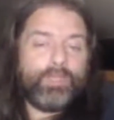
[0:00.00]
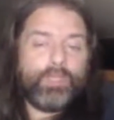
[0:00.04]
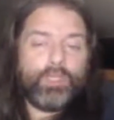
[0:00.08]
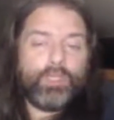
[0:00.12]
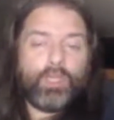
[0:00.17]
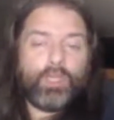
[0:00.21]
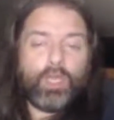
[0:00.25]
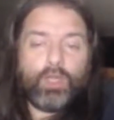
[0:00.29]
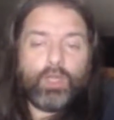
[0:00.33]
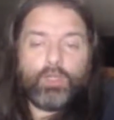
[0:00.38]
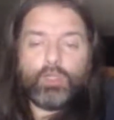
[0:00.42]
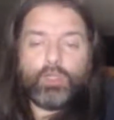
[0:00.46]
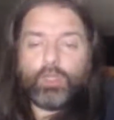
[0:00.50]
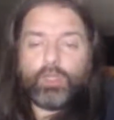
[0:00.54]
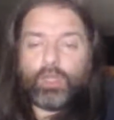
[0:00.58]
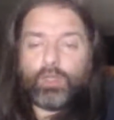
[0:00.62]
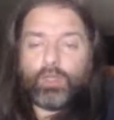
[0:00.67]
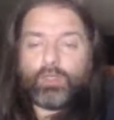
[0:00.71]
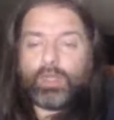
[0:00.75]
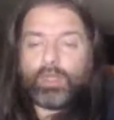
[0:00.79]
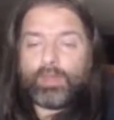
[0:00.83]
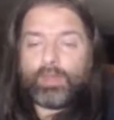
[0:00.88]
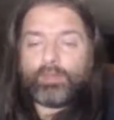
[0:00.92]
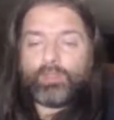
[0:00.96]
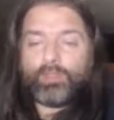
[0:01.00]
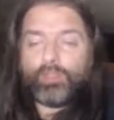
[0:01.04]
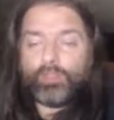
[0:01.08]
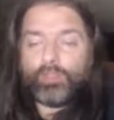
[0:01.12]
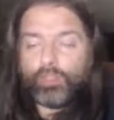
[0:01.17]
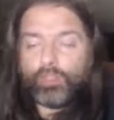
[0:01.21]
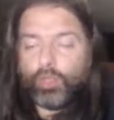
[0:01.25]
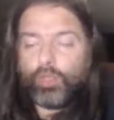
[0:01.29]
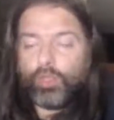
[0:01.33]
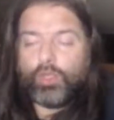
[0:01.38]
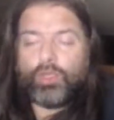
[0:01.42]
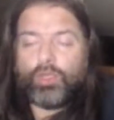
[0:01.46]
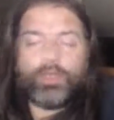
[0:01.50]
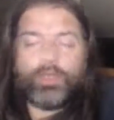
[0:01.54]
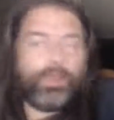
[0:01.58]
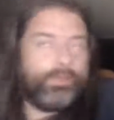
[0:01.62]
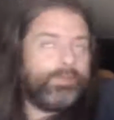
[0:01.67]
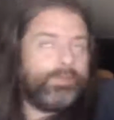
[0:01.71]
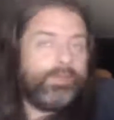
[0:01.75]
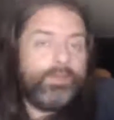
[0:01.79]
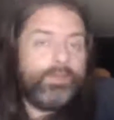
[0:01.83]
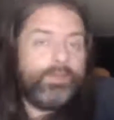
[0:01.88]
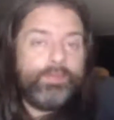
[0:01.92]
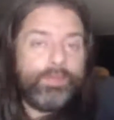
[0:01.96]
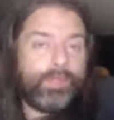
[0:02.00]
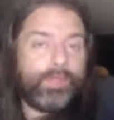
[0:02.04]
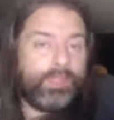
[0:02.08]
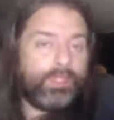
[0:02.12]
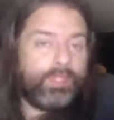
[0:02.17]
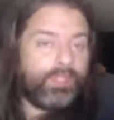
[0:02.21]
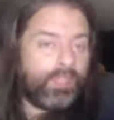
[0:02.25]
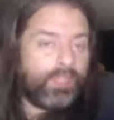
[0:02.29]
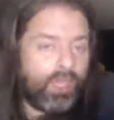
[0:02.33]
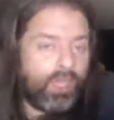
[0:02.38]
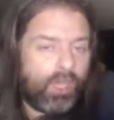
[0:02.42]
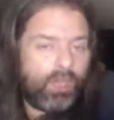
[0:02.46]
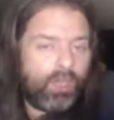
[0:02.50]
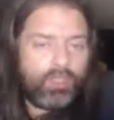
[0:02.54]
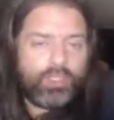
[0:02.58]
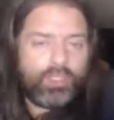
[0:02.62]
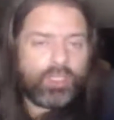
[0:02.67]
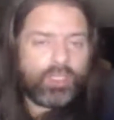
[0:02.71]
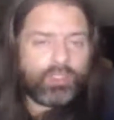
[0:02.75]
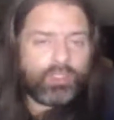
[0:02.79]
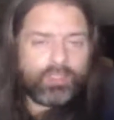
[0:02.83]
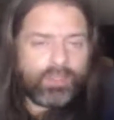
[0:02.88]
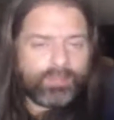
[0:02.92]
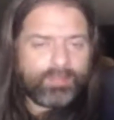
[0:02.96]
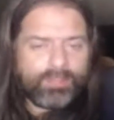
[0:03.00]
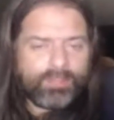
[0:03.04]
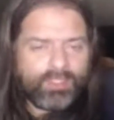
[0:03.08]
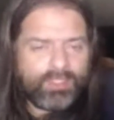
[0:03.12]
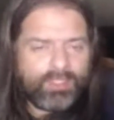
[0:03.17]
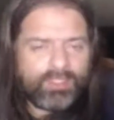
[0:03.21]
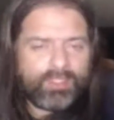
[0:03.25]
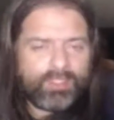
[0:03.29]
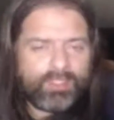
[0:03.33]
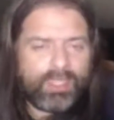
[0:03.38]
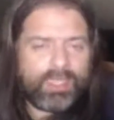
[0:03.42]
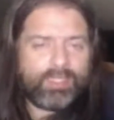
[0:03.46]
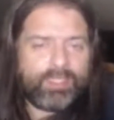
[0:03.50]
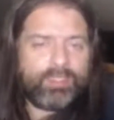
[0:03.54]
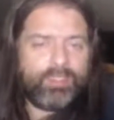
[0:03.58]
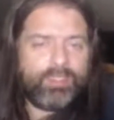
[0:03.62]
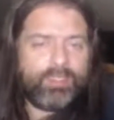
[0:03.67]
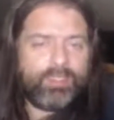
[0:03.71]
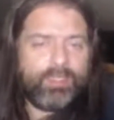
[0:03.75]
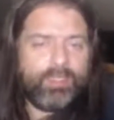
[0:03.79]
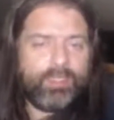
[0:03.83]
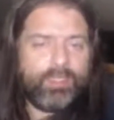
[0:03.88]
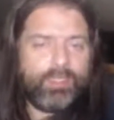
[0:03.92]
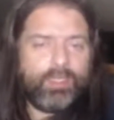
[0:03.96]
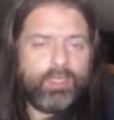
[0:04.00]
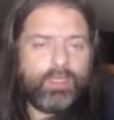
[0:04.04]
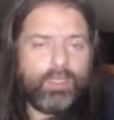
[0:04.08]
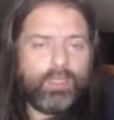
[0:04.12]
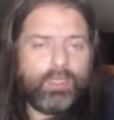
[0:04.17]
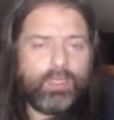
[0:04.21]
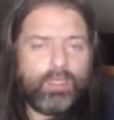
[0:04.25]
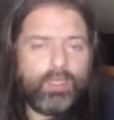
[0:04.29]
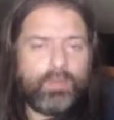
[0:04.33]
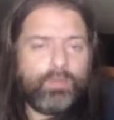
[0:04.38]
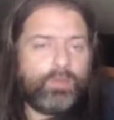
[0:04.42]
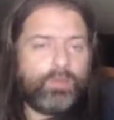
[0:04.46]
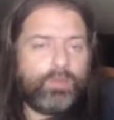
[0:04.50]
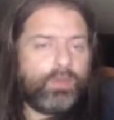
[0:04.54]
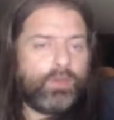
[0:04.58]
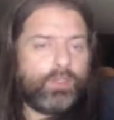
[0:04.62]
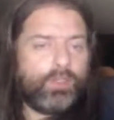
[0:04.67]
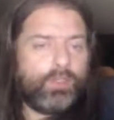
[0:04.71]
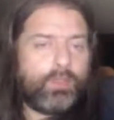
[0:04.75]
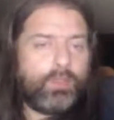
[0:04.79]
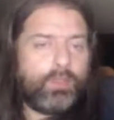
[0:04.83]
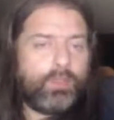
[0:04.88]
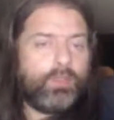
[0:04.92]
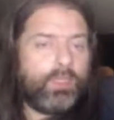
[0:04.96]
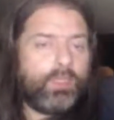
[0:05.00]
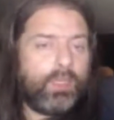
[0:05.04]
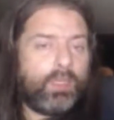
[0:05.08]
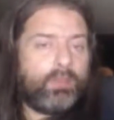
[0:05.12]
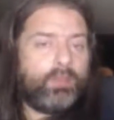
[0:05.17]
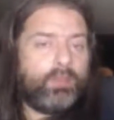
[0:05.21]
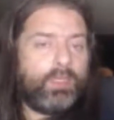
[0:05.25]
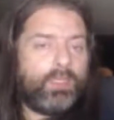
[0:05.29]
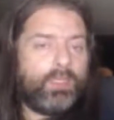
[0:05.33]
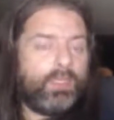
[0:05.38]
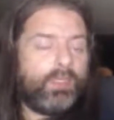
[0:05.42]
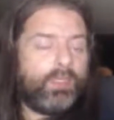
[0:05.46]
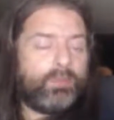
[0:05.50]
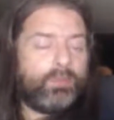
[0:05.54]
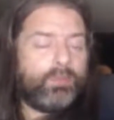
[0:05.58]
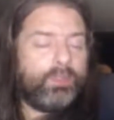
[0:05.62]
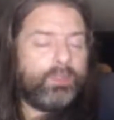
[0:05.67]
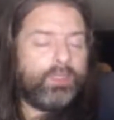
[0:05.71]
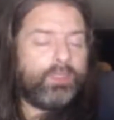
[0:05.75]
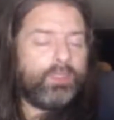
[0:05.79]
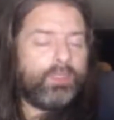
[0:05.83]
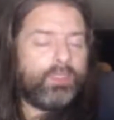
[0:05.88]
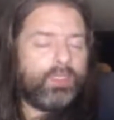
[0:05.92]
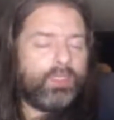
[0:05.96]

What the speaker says: You know, you don't have to turn every week. No, you don't have to do that. For example, WWE,